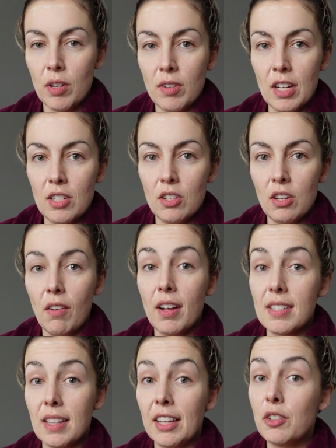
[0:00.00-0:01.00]
you need to do.
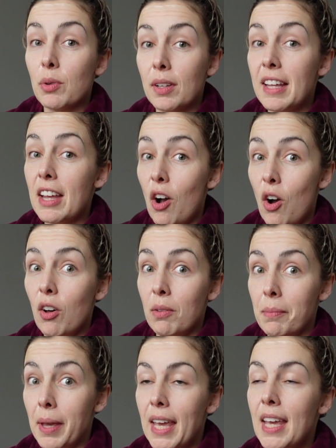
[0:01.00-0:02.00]
It's literally all
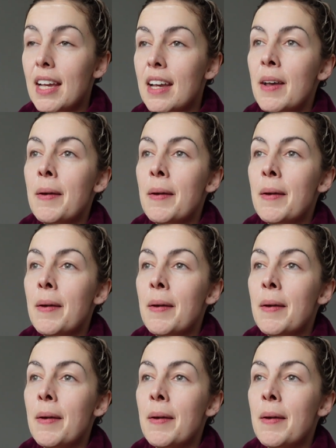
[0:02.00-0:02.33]
me.